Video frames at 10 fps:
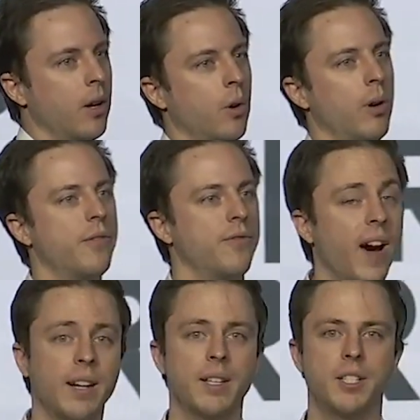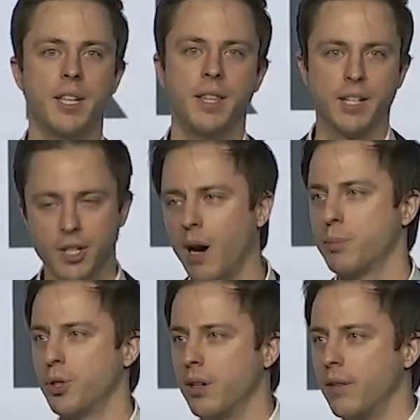We've finally seen the
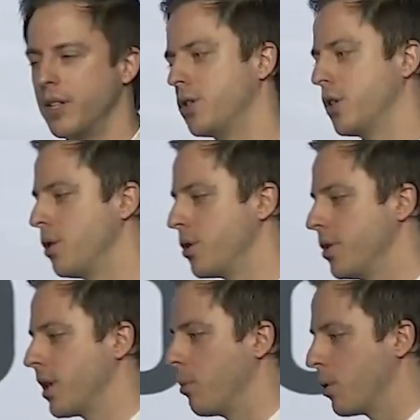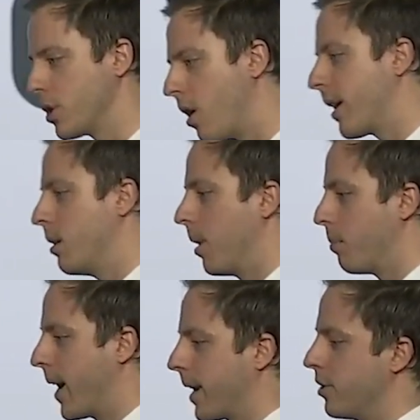adoption of institutions that we were talking about
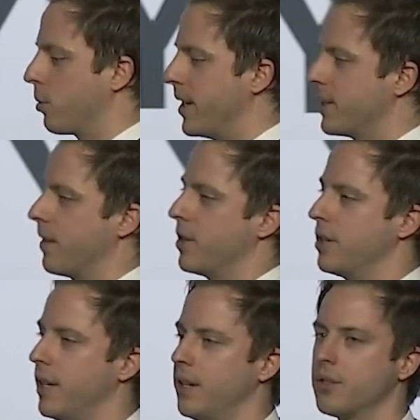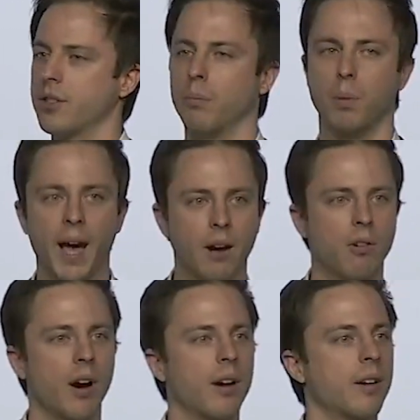back in 2017, so
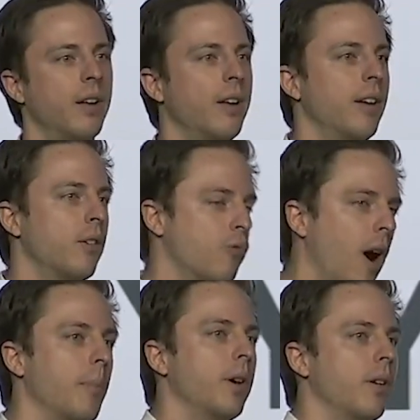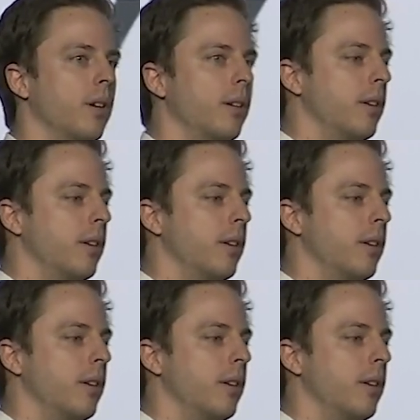BlackRock, Robinhood,